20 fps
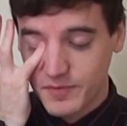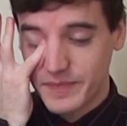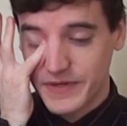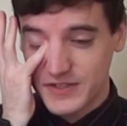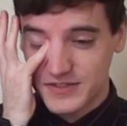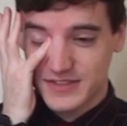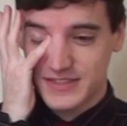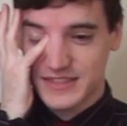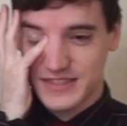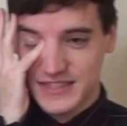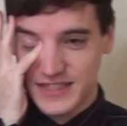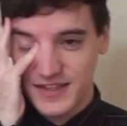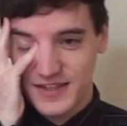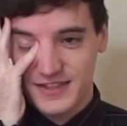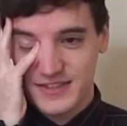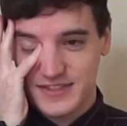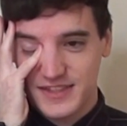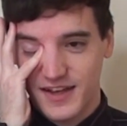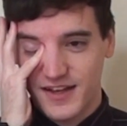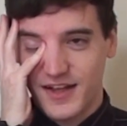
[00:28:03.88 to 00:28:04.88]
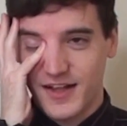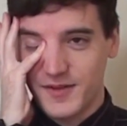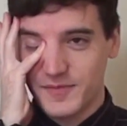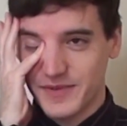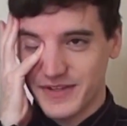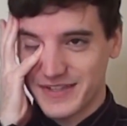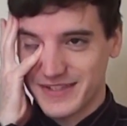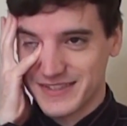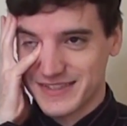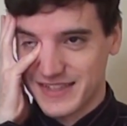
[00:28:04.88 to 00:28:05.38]
prepares to kill us all,
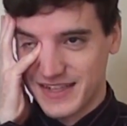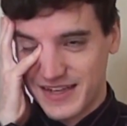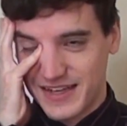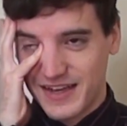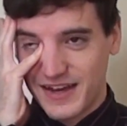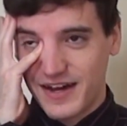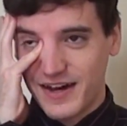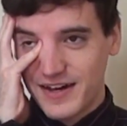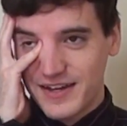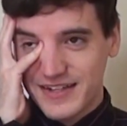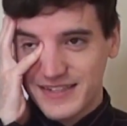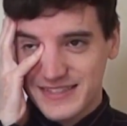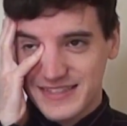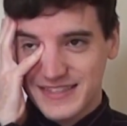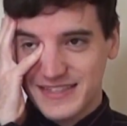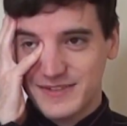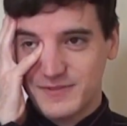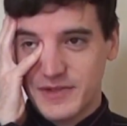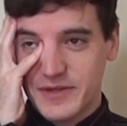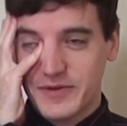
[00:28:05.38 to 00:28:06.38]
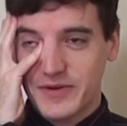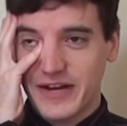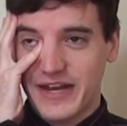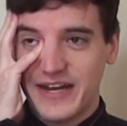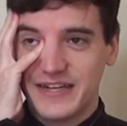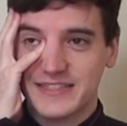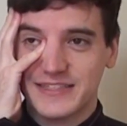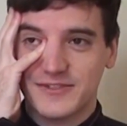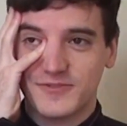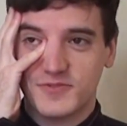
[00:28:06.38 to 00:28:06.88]
because honestly, we were
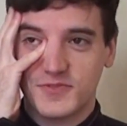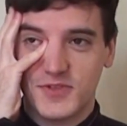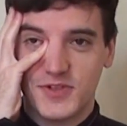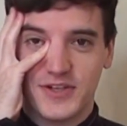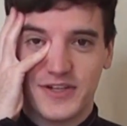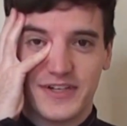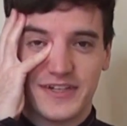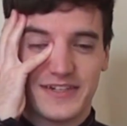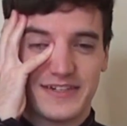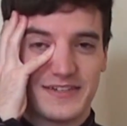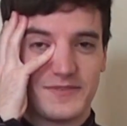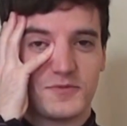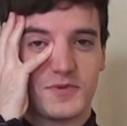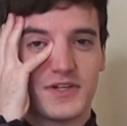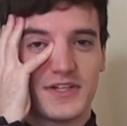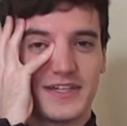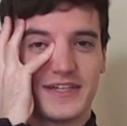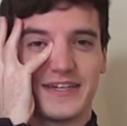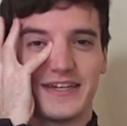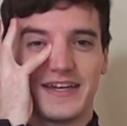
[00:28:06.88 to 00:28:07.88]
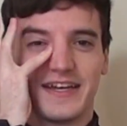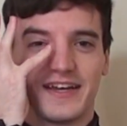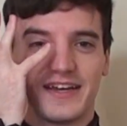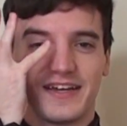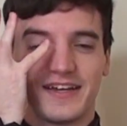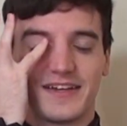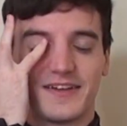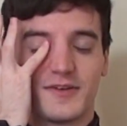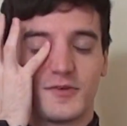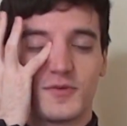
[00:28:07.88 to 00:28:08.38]
asking for it, and really,
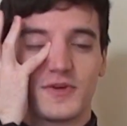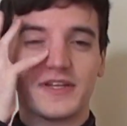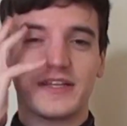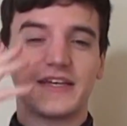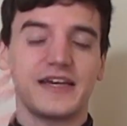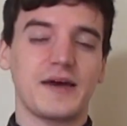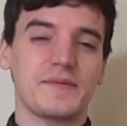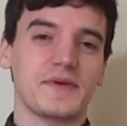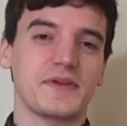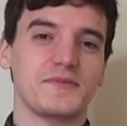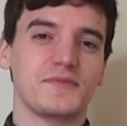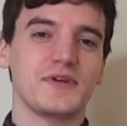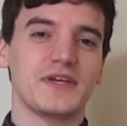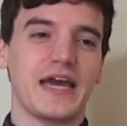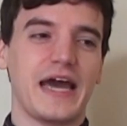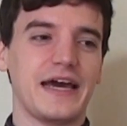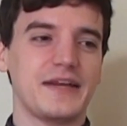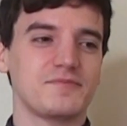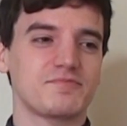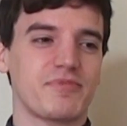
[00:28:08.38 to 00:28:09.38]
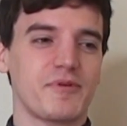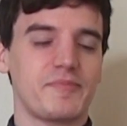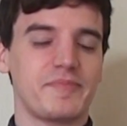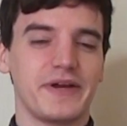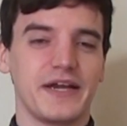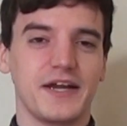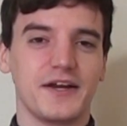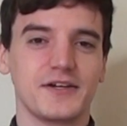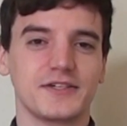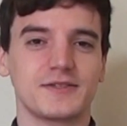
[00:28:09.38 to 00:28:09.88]
I mean, we hadn't
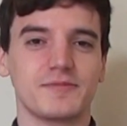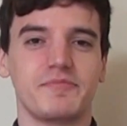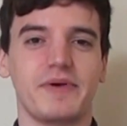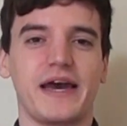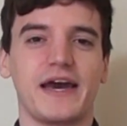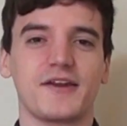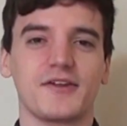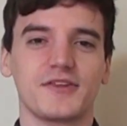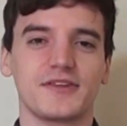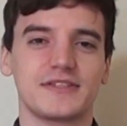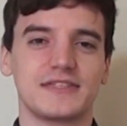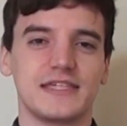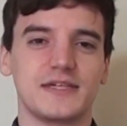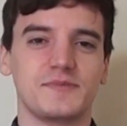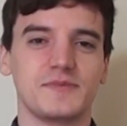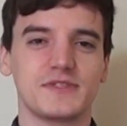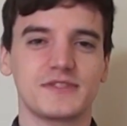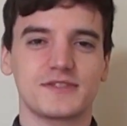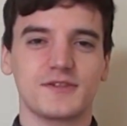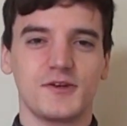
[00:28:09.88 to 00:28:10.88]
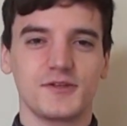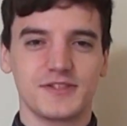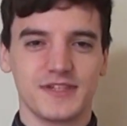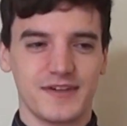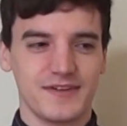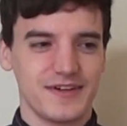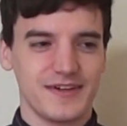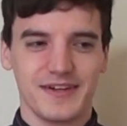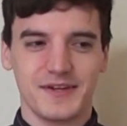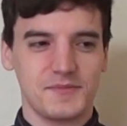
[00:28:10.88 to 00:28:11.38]
prepared to battle the Demon
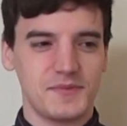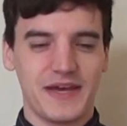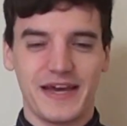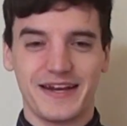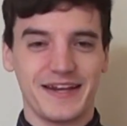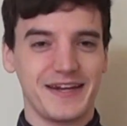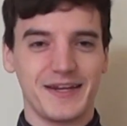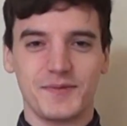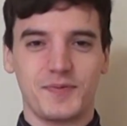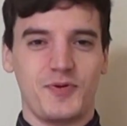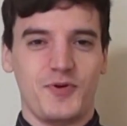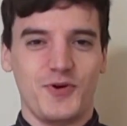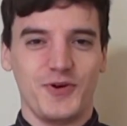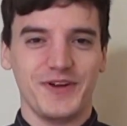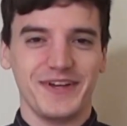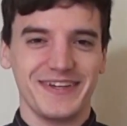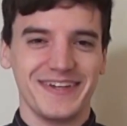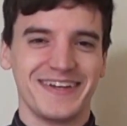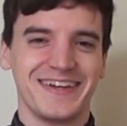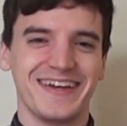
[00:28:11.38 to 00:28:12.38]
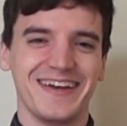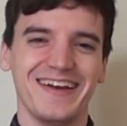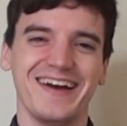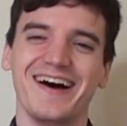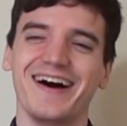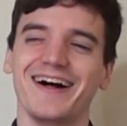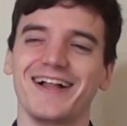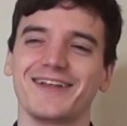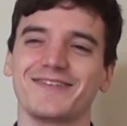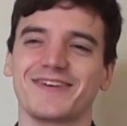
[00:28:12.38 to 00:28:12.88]
Sultan at any point.
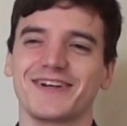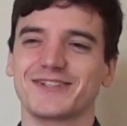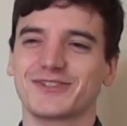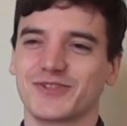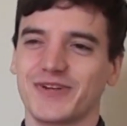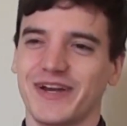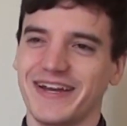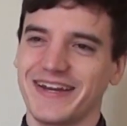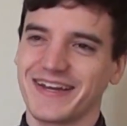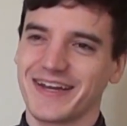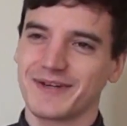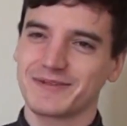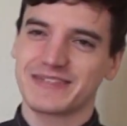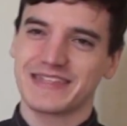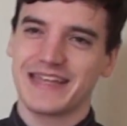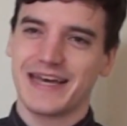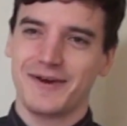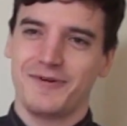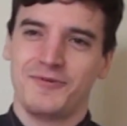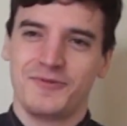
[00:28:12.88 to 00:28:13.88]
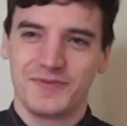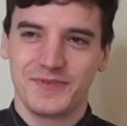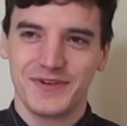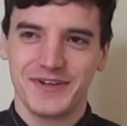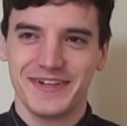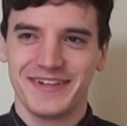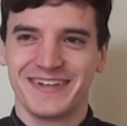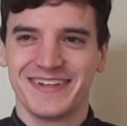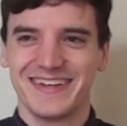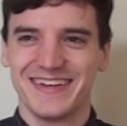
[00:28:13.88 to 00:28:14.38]
All of our training up to that
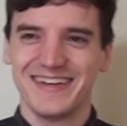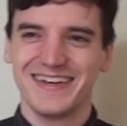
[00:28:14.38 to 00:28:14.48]
point